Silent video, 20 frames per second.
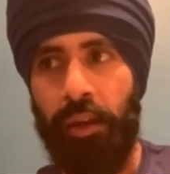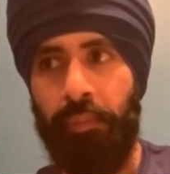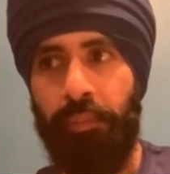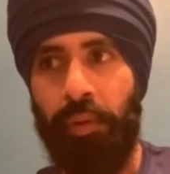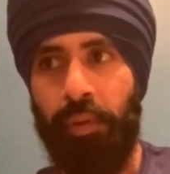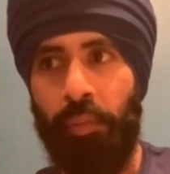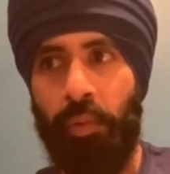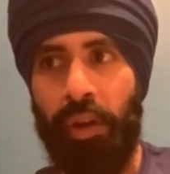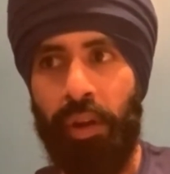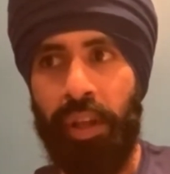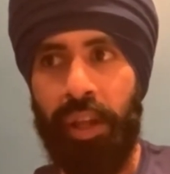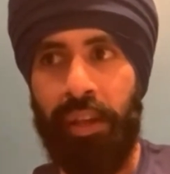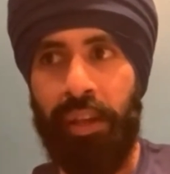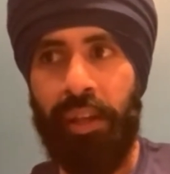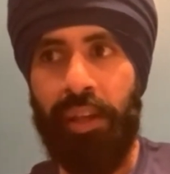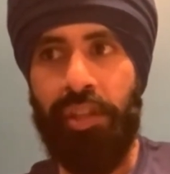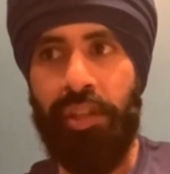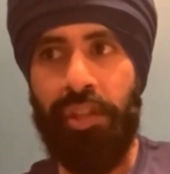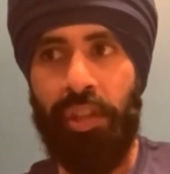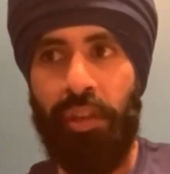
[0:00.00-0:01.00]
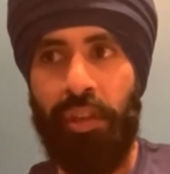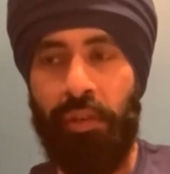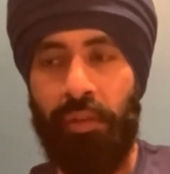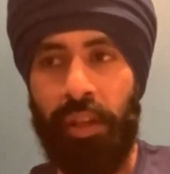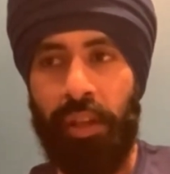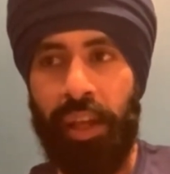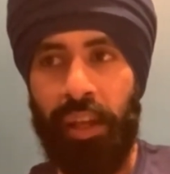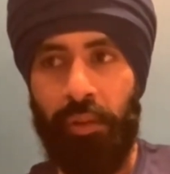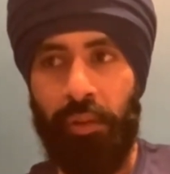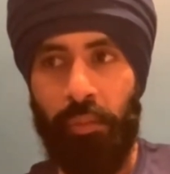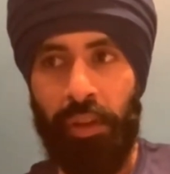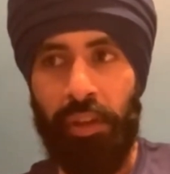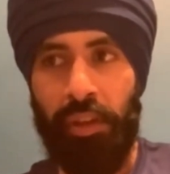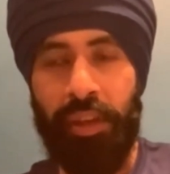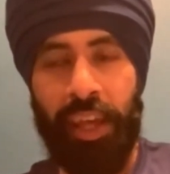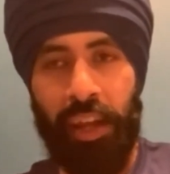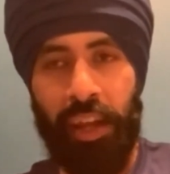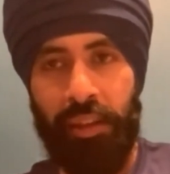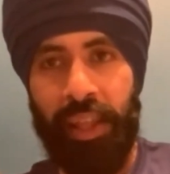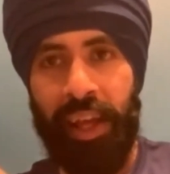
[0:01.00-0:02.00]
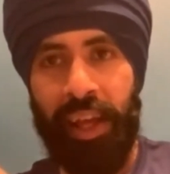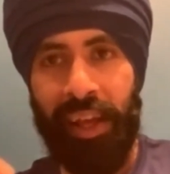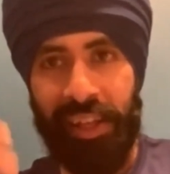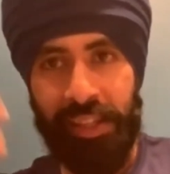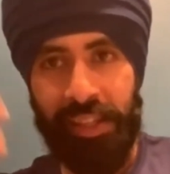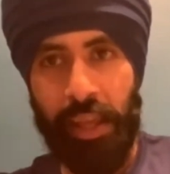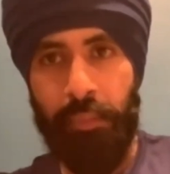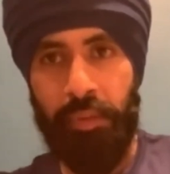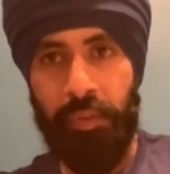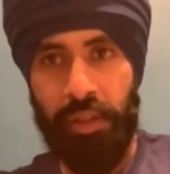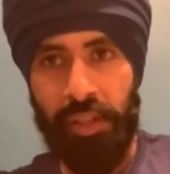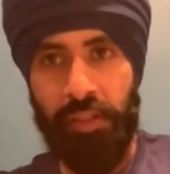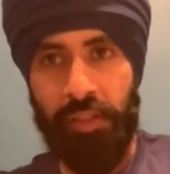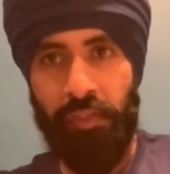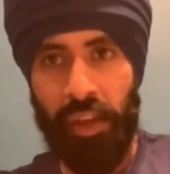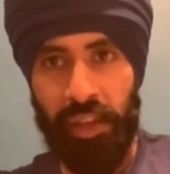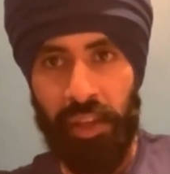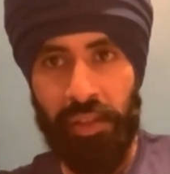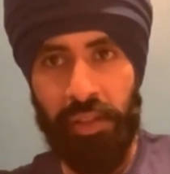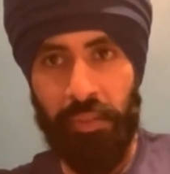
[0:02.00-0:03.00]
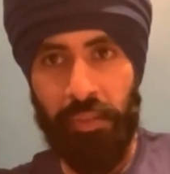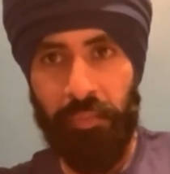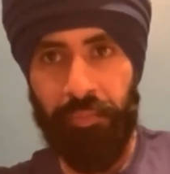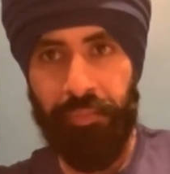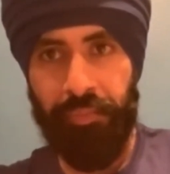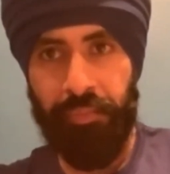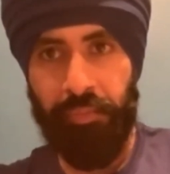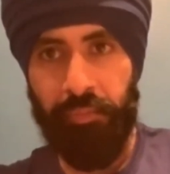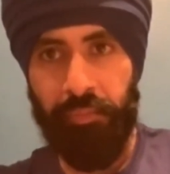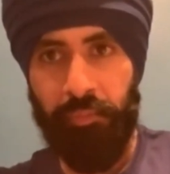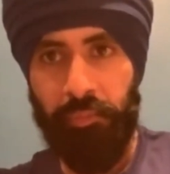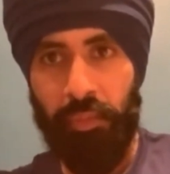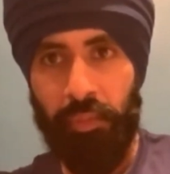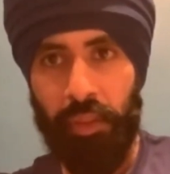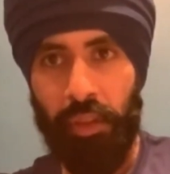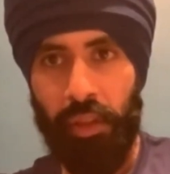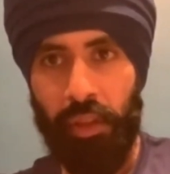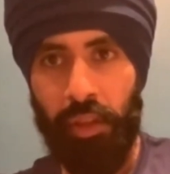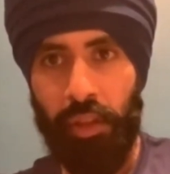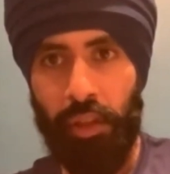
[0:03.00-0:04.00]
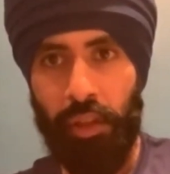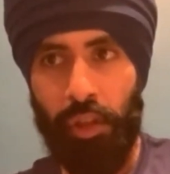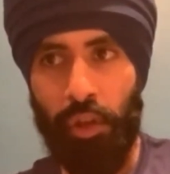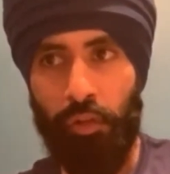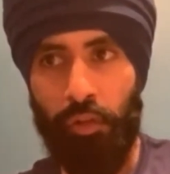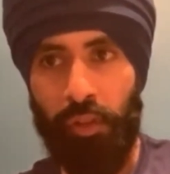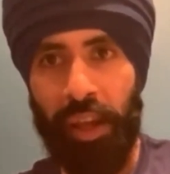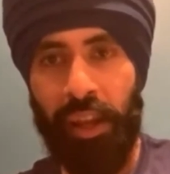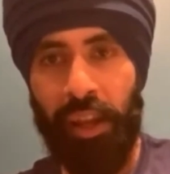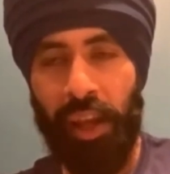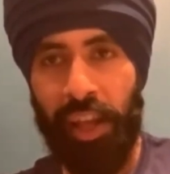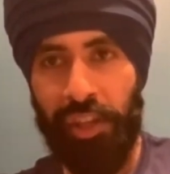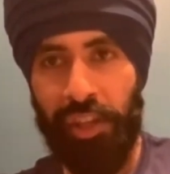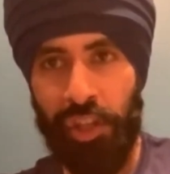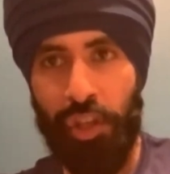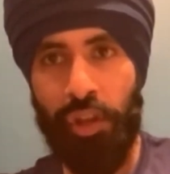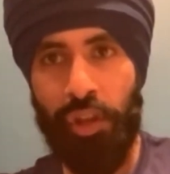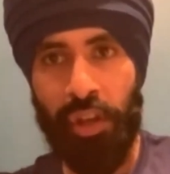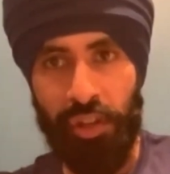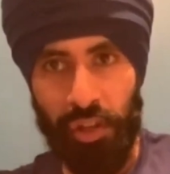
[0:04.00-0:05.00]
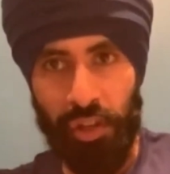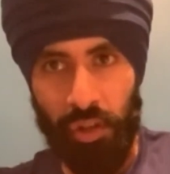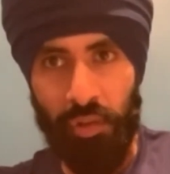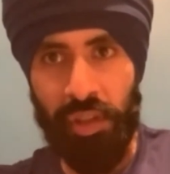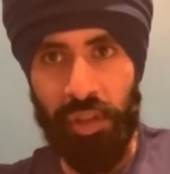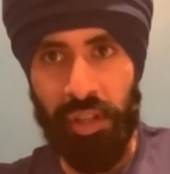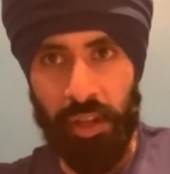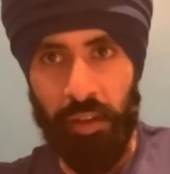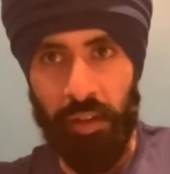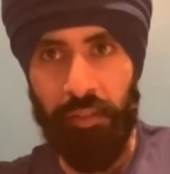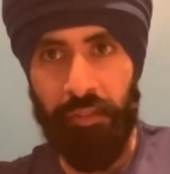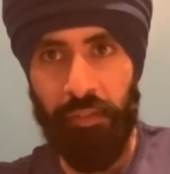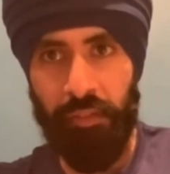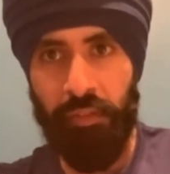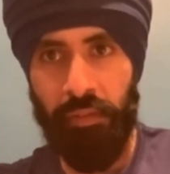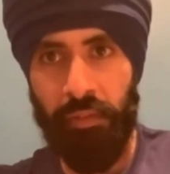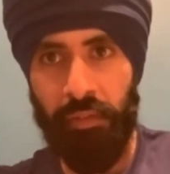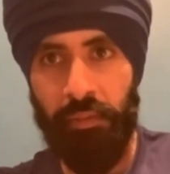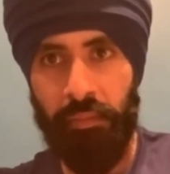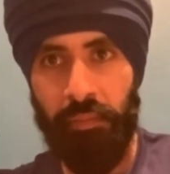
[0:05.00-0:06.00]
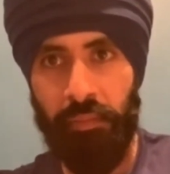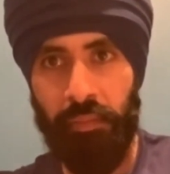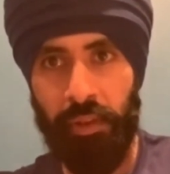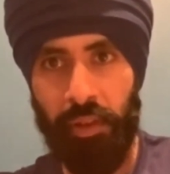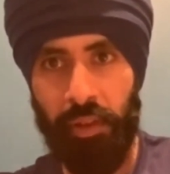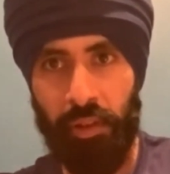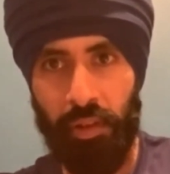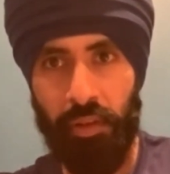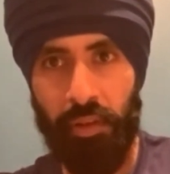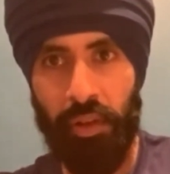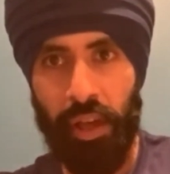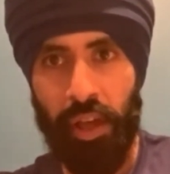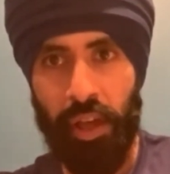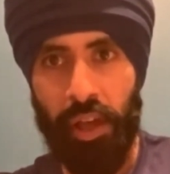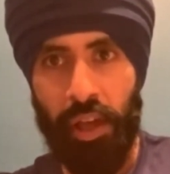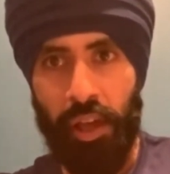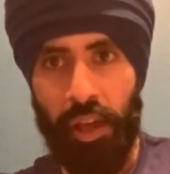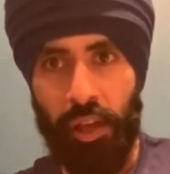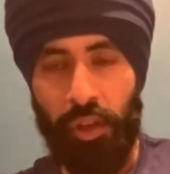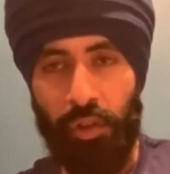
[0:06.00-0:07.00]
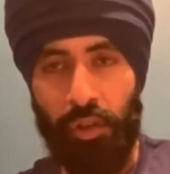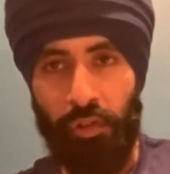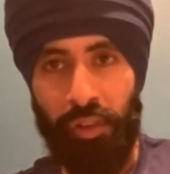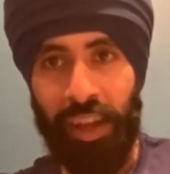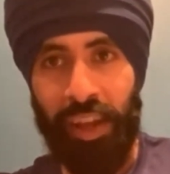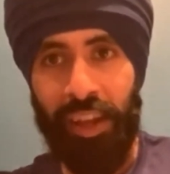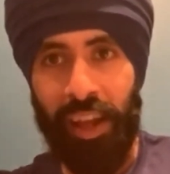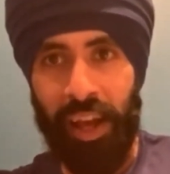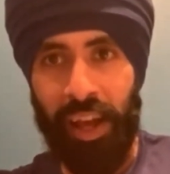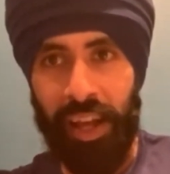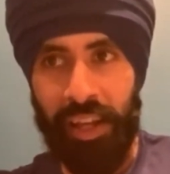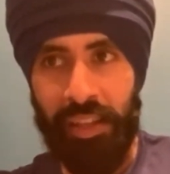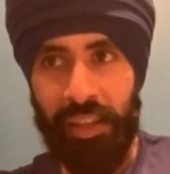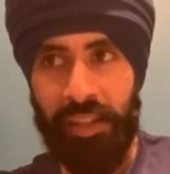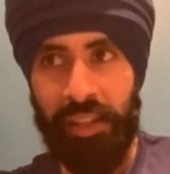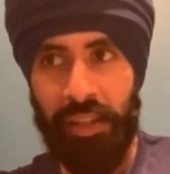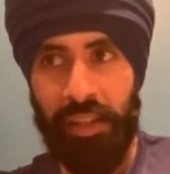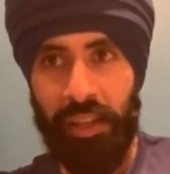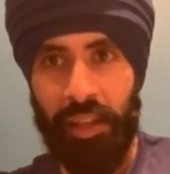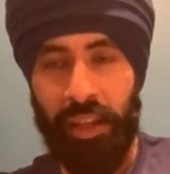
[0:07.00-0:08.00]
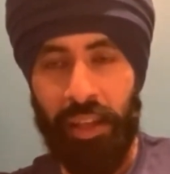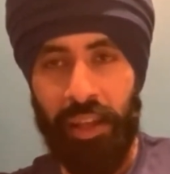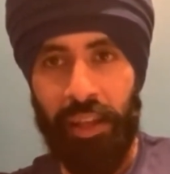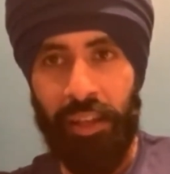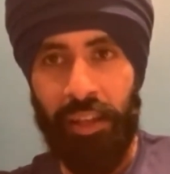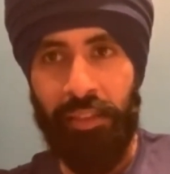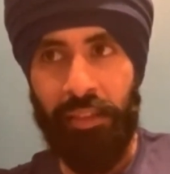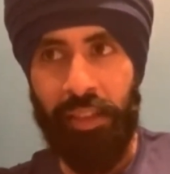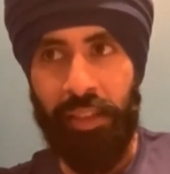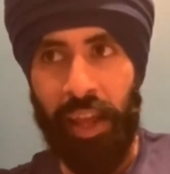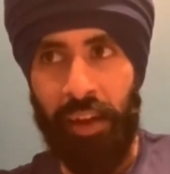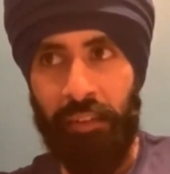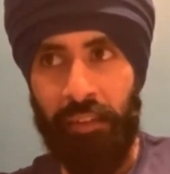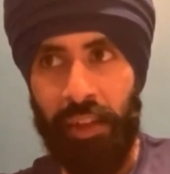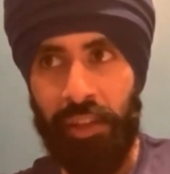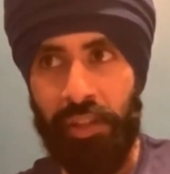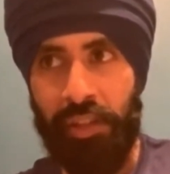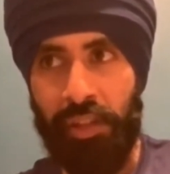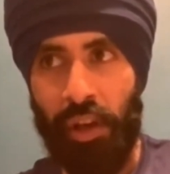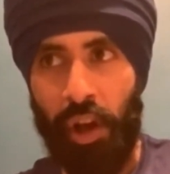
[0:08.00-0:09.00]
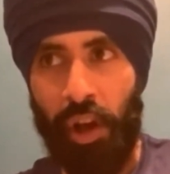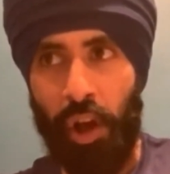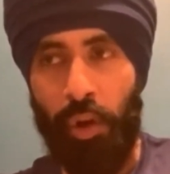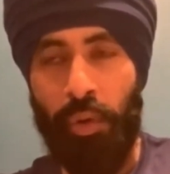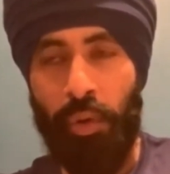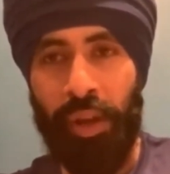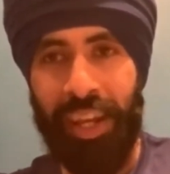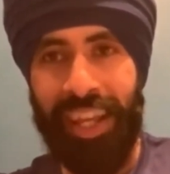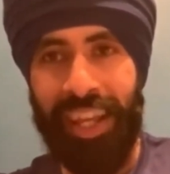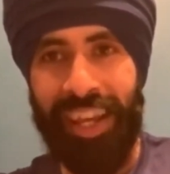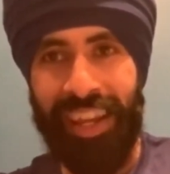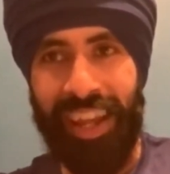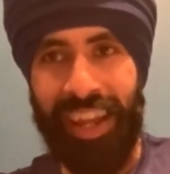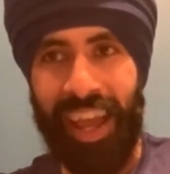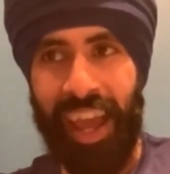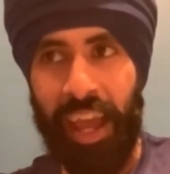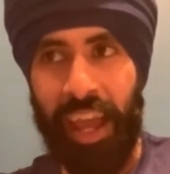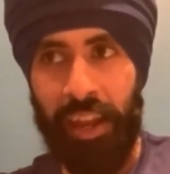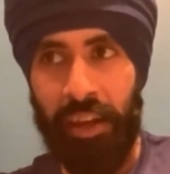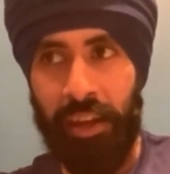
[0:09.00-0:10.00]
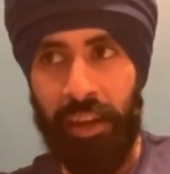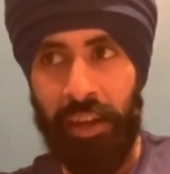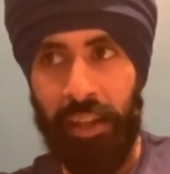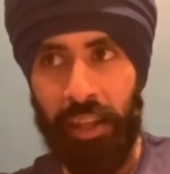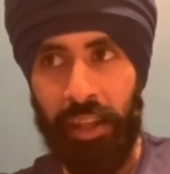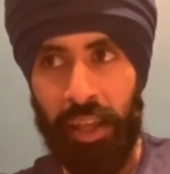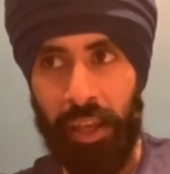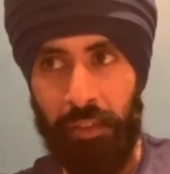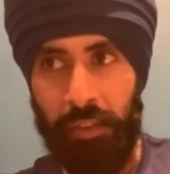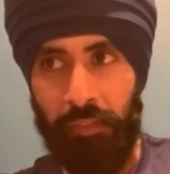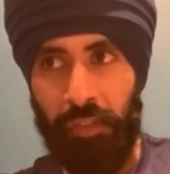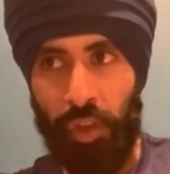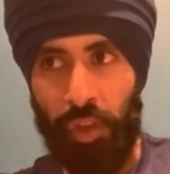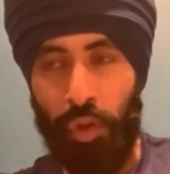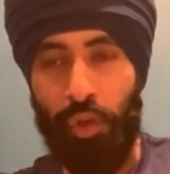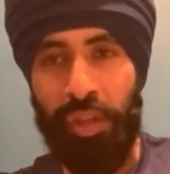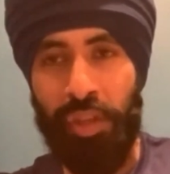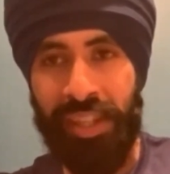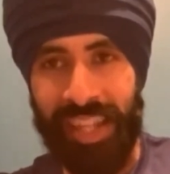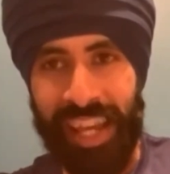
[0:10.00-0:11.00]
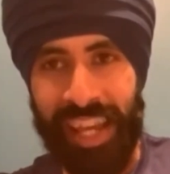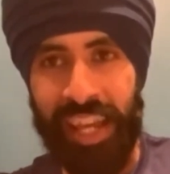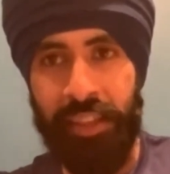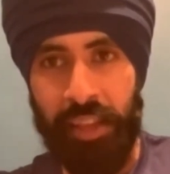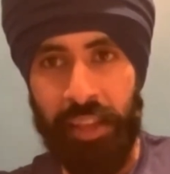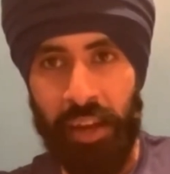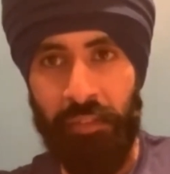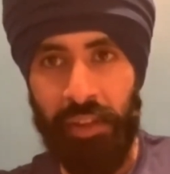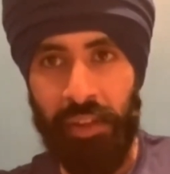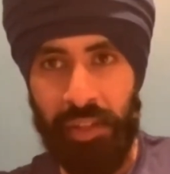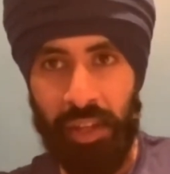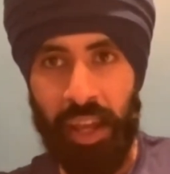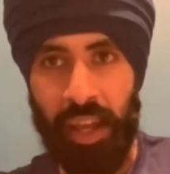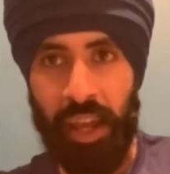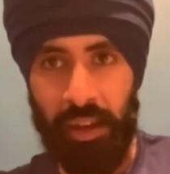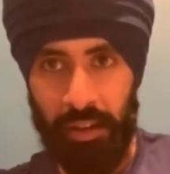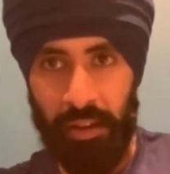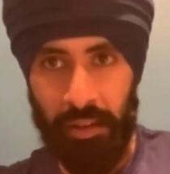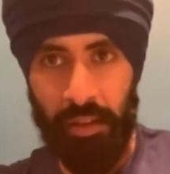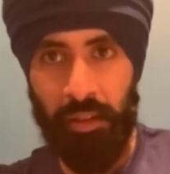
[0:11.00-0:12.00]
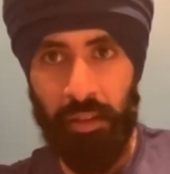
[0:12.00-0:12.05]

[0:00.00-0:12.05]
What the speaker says: But what it does to you, like when you get to that acceptance phase, you realize you can do stuff. You realize there is only an end if you say there is an end.